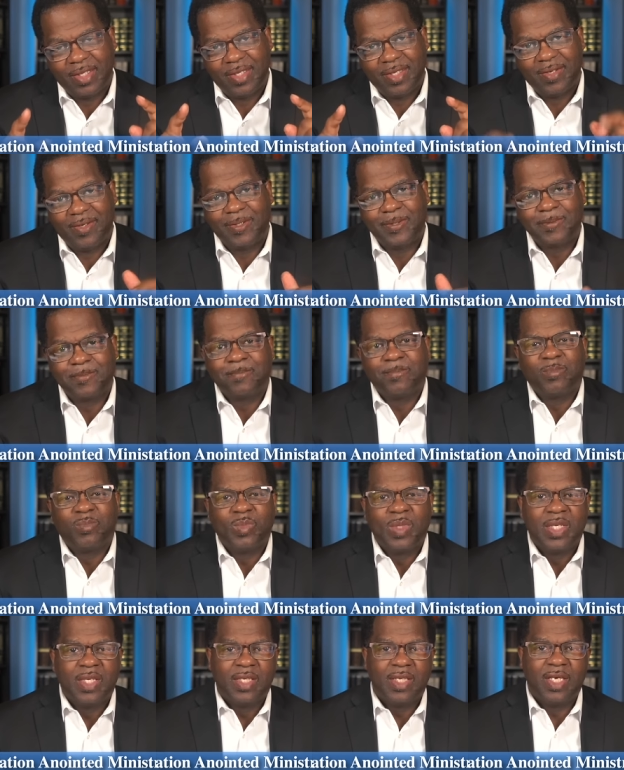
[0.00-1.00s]
here
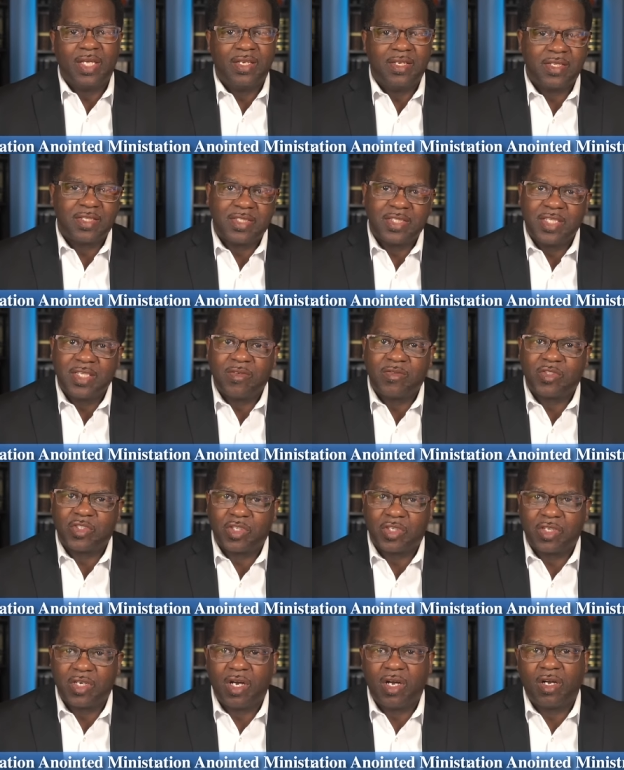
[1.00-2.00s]
in the city of
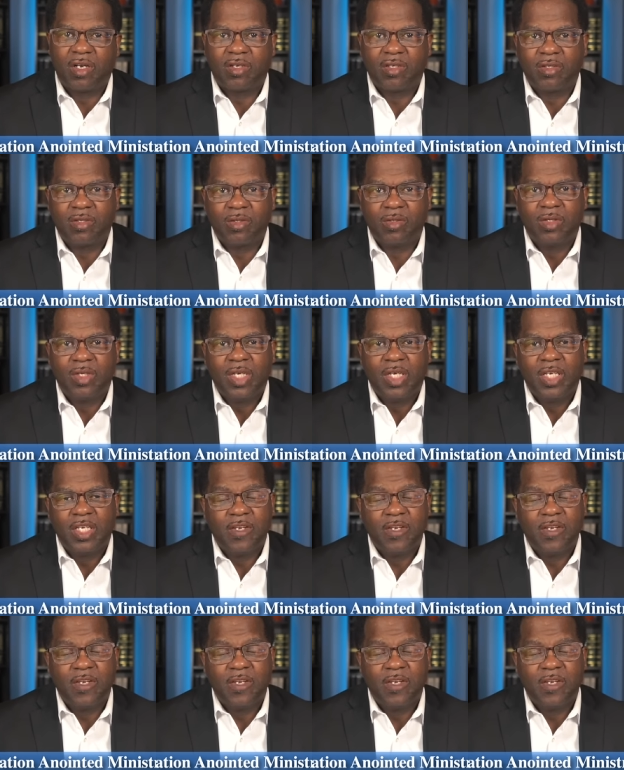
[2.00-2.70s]
Chicago.